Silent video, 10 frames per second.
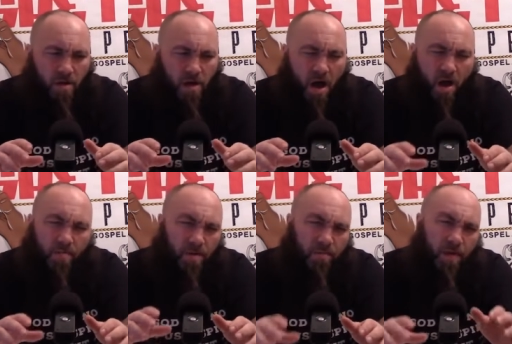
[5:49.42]
how
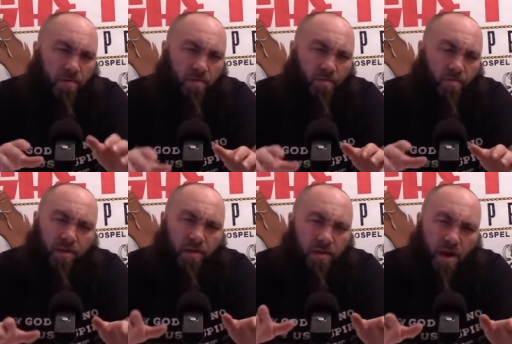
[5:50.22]
many people are
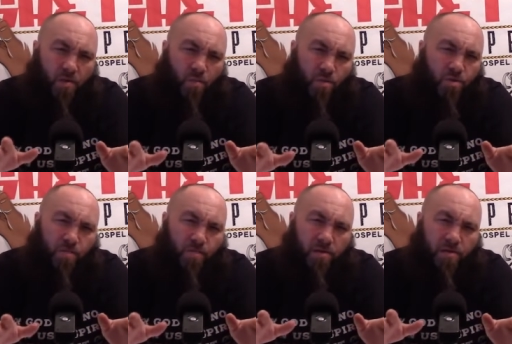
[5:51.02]
really not
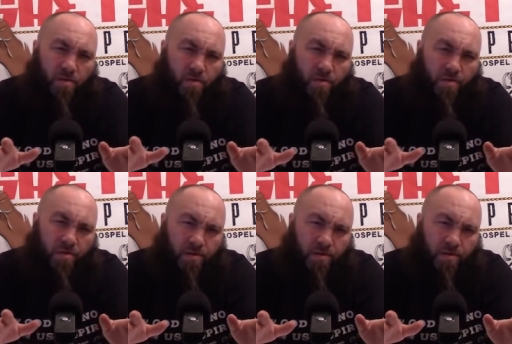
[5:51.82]
worshiping the Lord?